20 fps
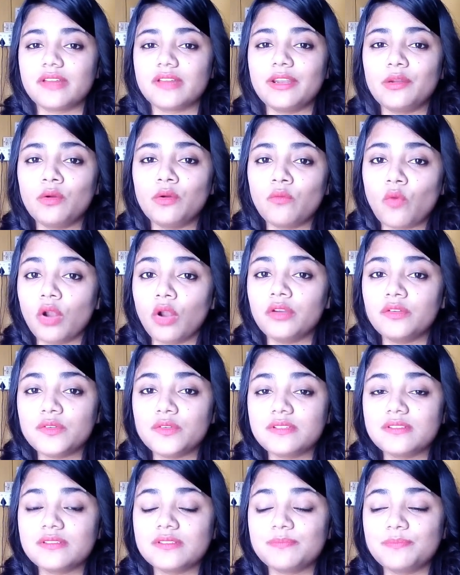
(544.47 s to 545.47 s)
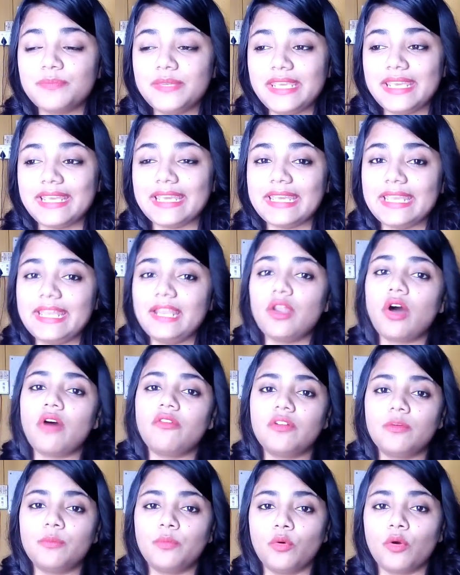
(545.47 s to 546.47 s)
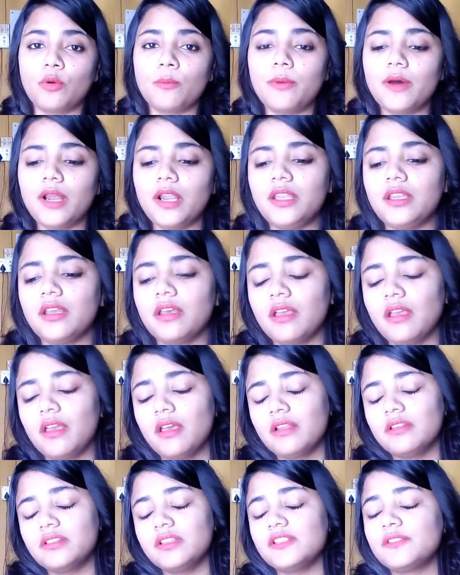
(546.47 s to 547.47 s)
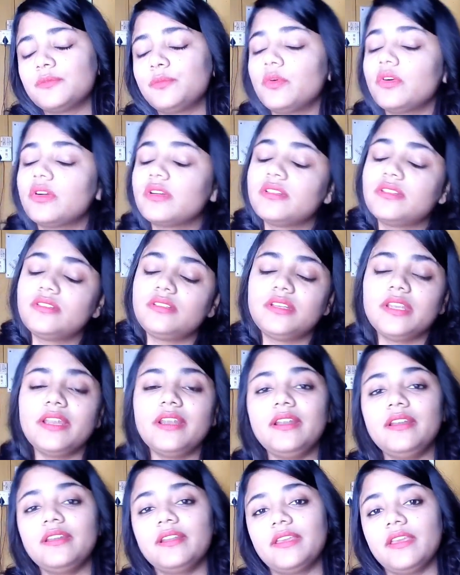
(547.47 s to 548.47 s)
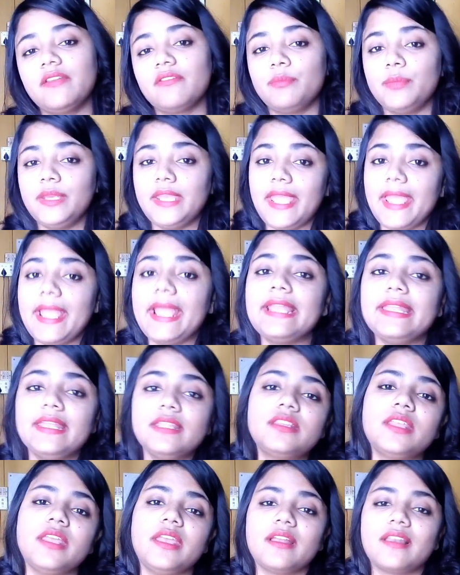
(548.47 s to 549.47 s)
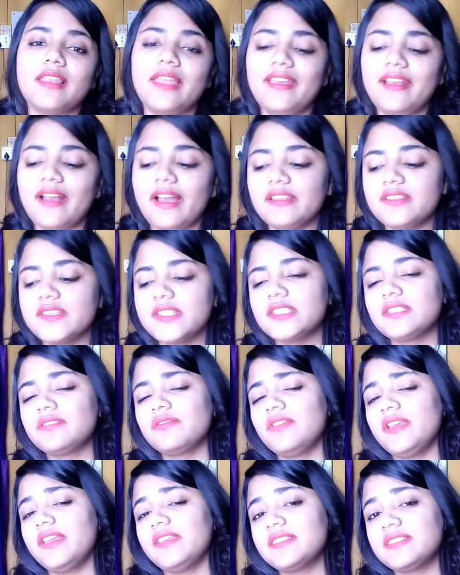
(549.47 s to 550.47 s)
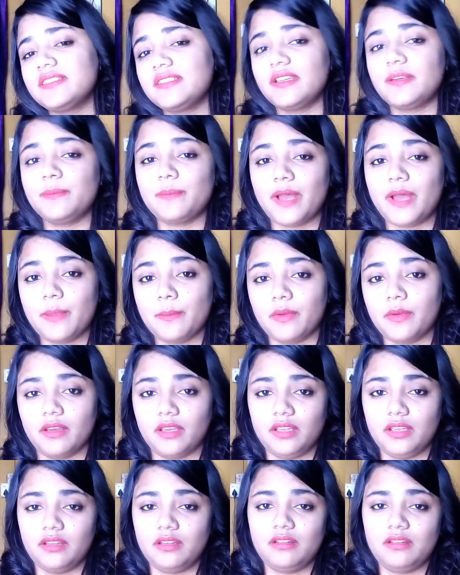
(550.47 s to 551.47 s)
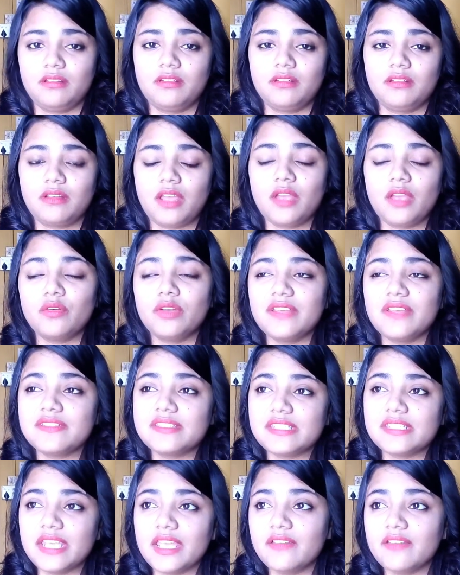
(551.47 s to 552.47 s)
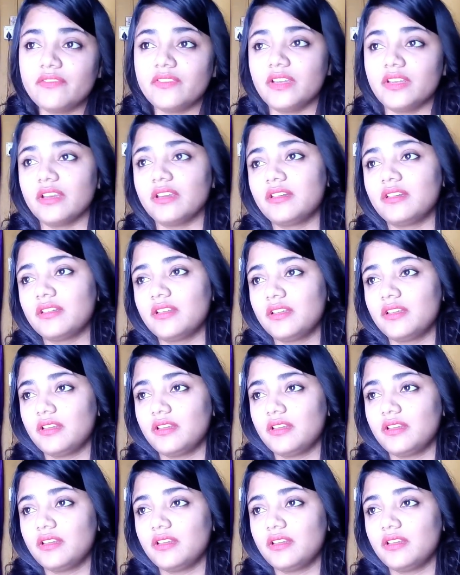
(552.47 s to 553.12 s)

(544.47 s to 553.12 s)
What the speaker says: So I don't want to speak ill of a book, but this book didn't give me anything. Like, I just wasted my money. I could have saved it.